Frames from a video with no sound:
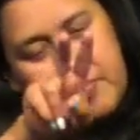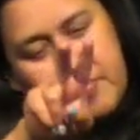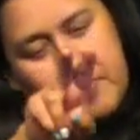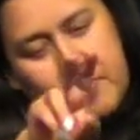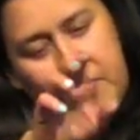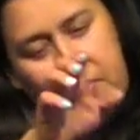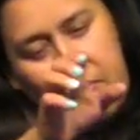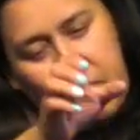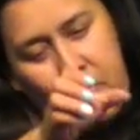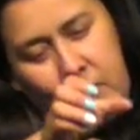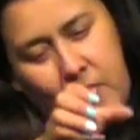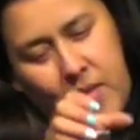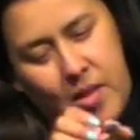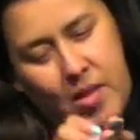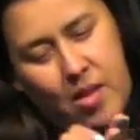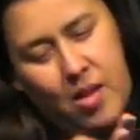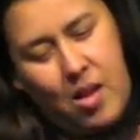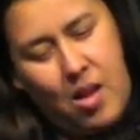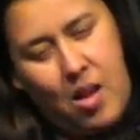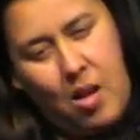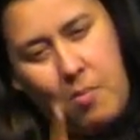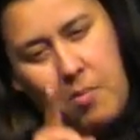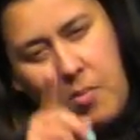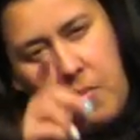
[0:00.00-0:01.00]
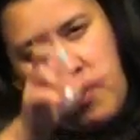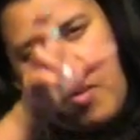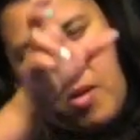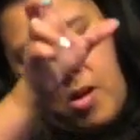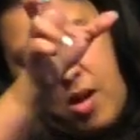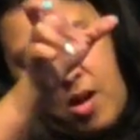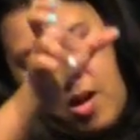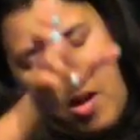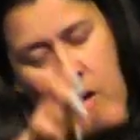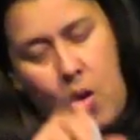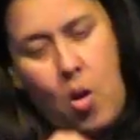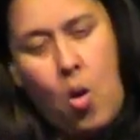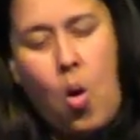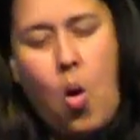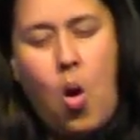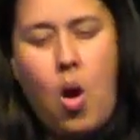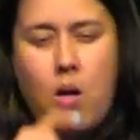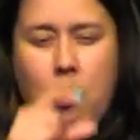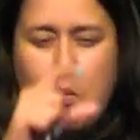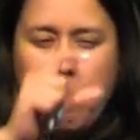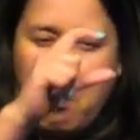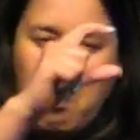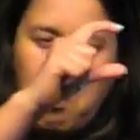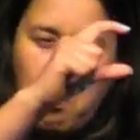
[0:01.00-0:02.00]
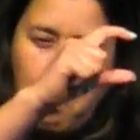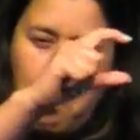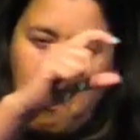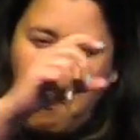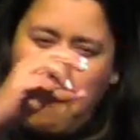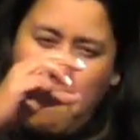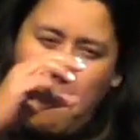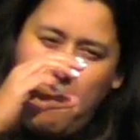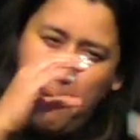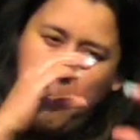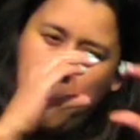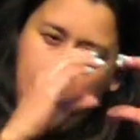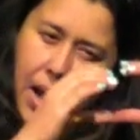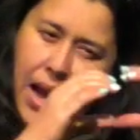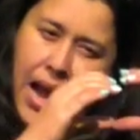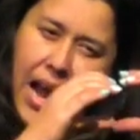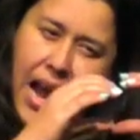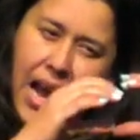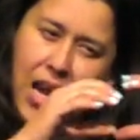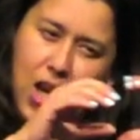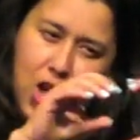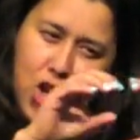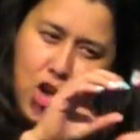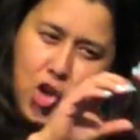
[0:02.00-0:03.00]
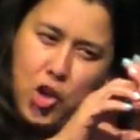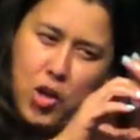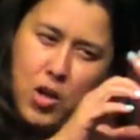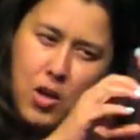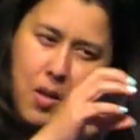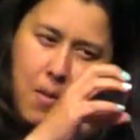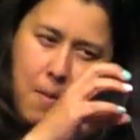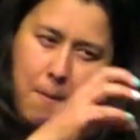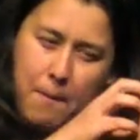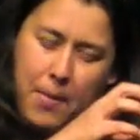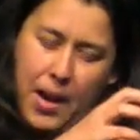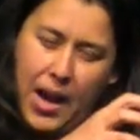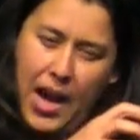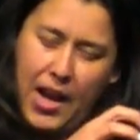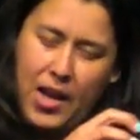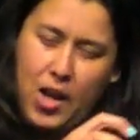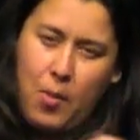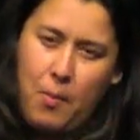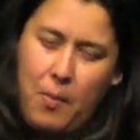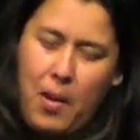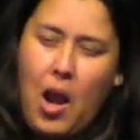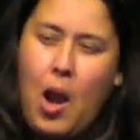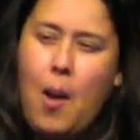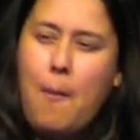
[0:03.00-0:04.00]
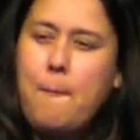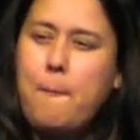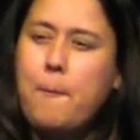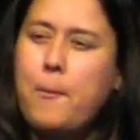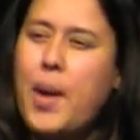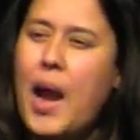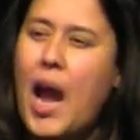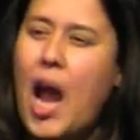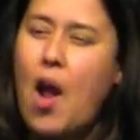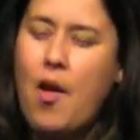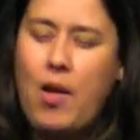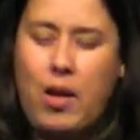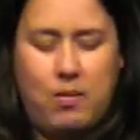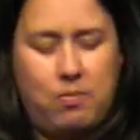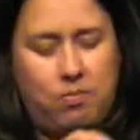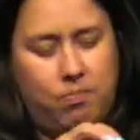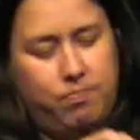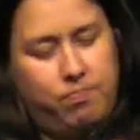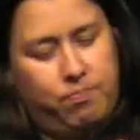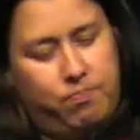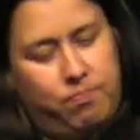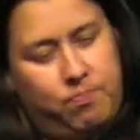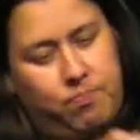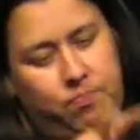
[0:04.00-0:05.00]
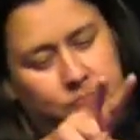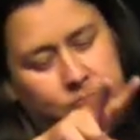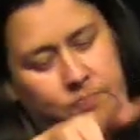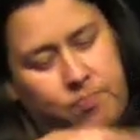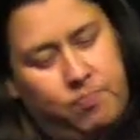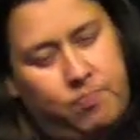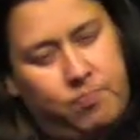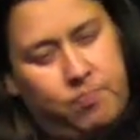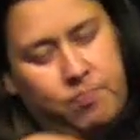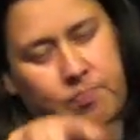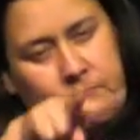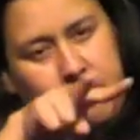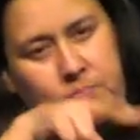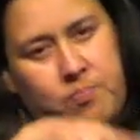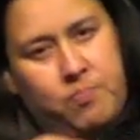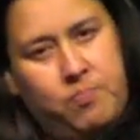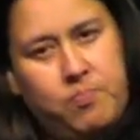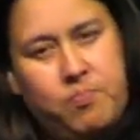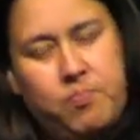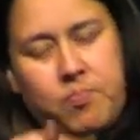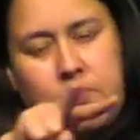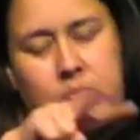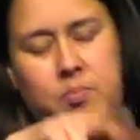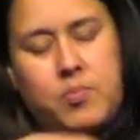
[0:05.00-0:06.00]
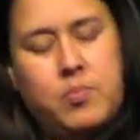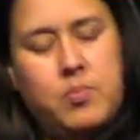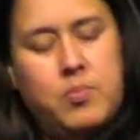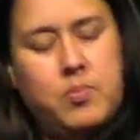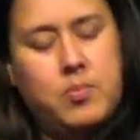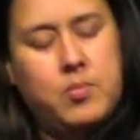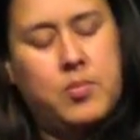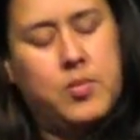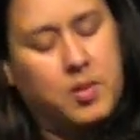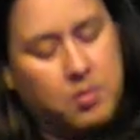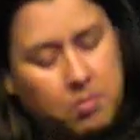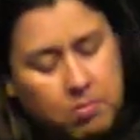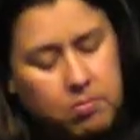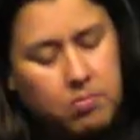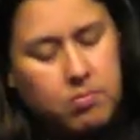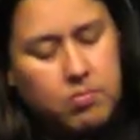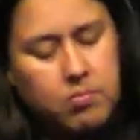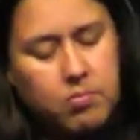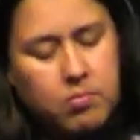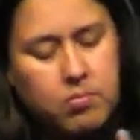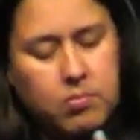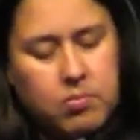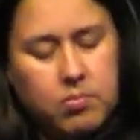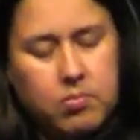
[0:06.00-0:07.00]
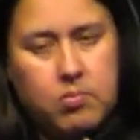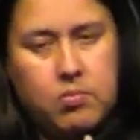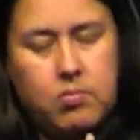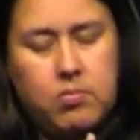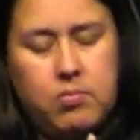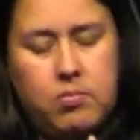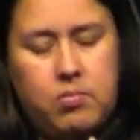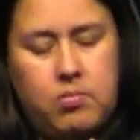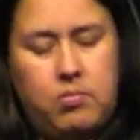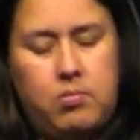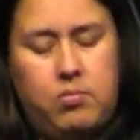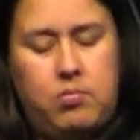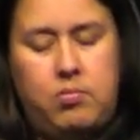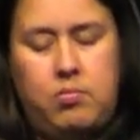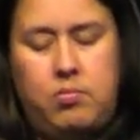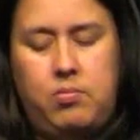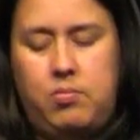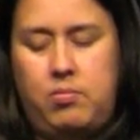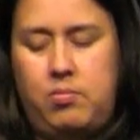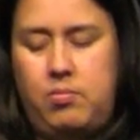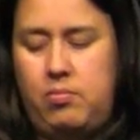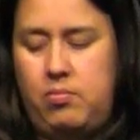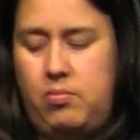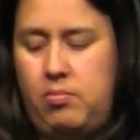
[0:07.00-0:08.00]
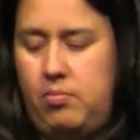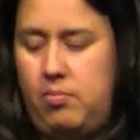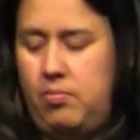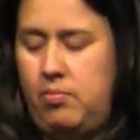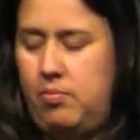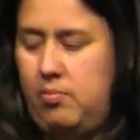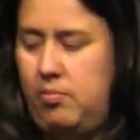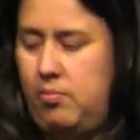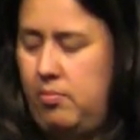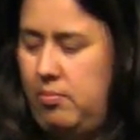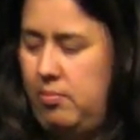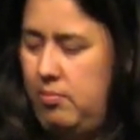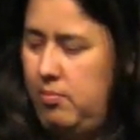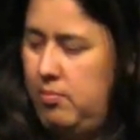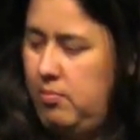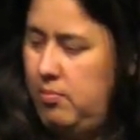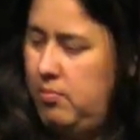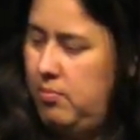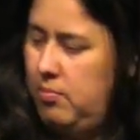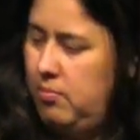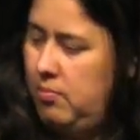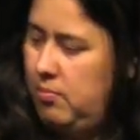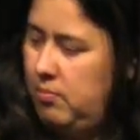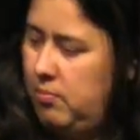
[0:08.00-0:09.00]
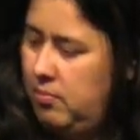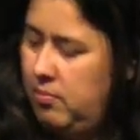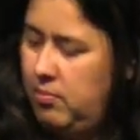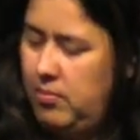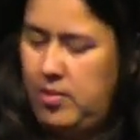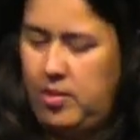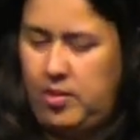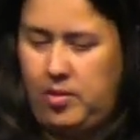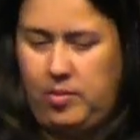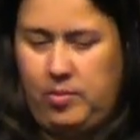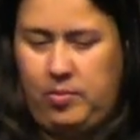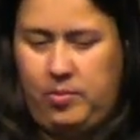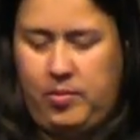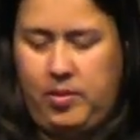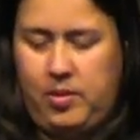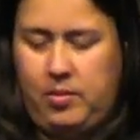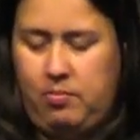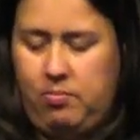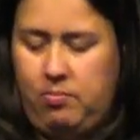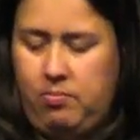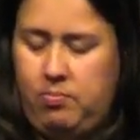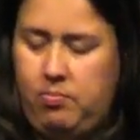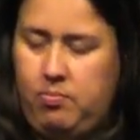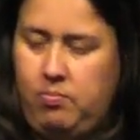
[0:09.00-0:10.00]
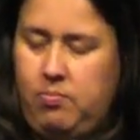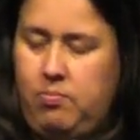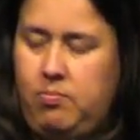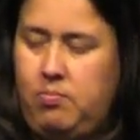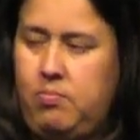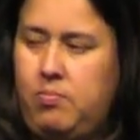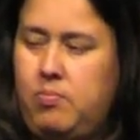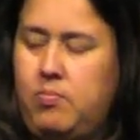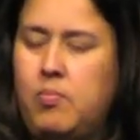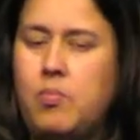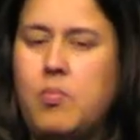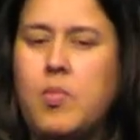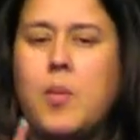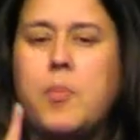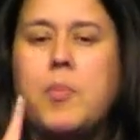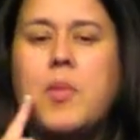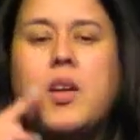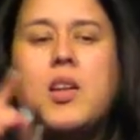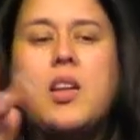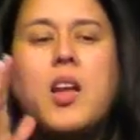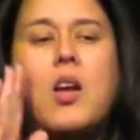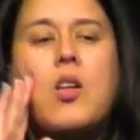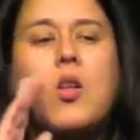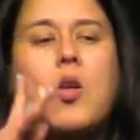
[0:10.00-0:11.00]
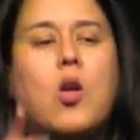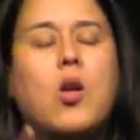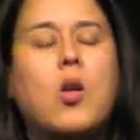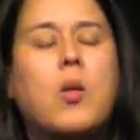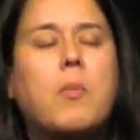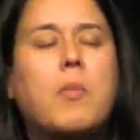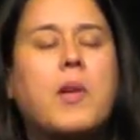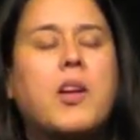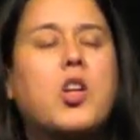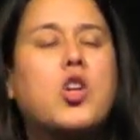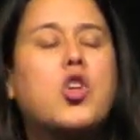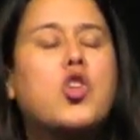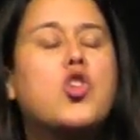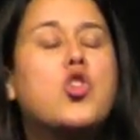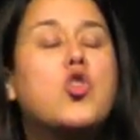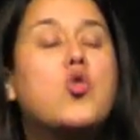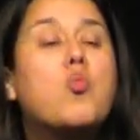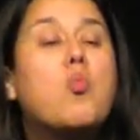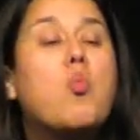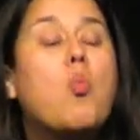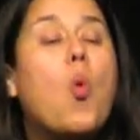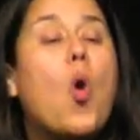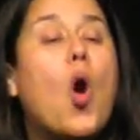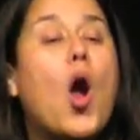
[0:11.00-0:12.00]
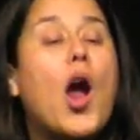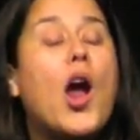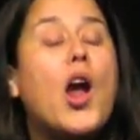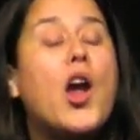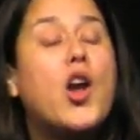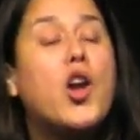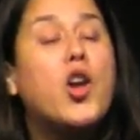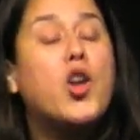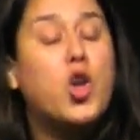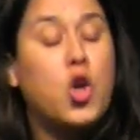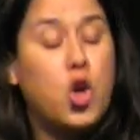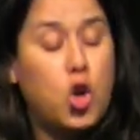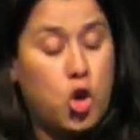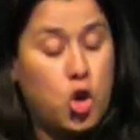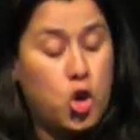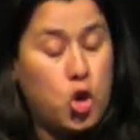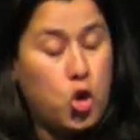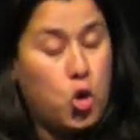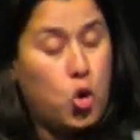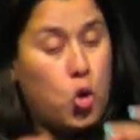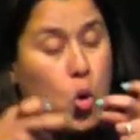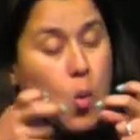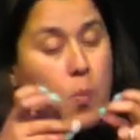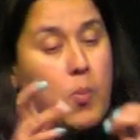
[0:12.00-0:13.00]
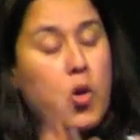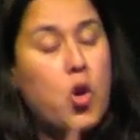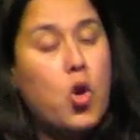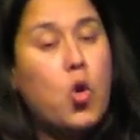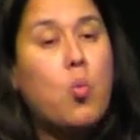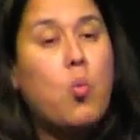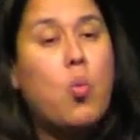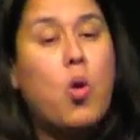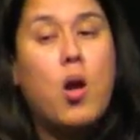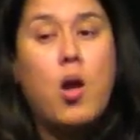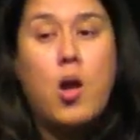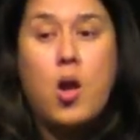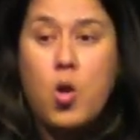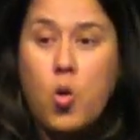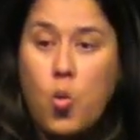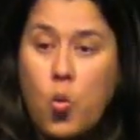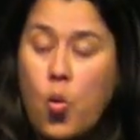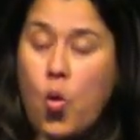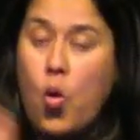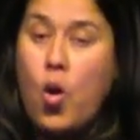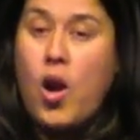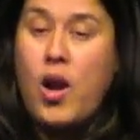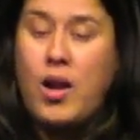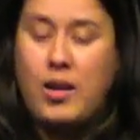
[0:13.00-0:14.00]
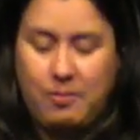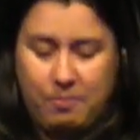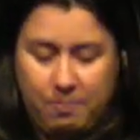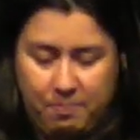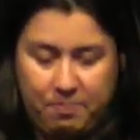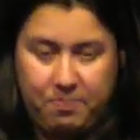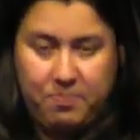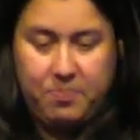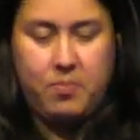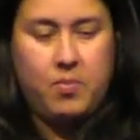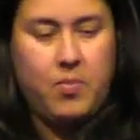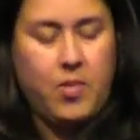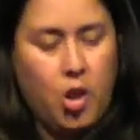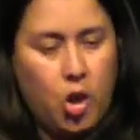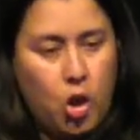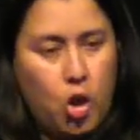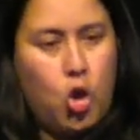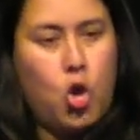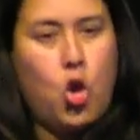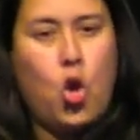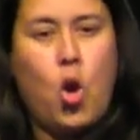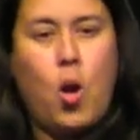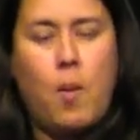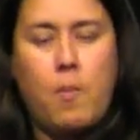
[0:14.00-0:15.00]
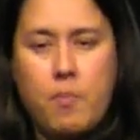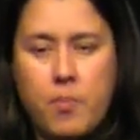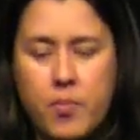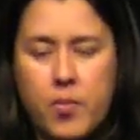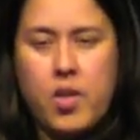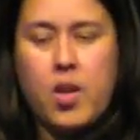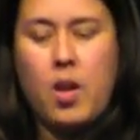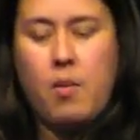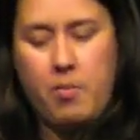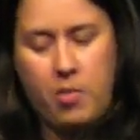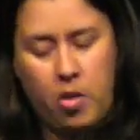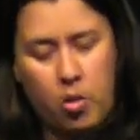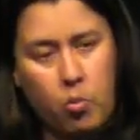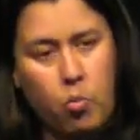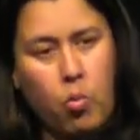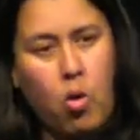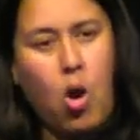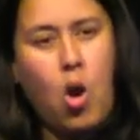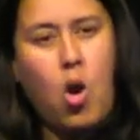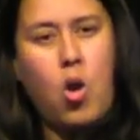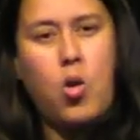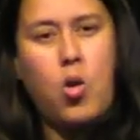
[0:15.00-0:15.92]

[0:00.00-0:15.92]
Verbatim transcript: um, all of chapter or John chapter 3 and all of the book of Matthew in two days. I've read it all and I'm so excited. But as you get older and you've read a little bit more, chapter by chapter, and you focus maybe on just one passage, one paragraph,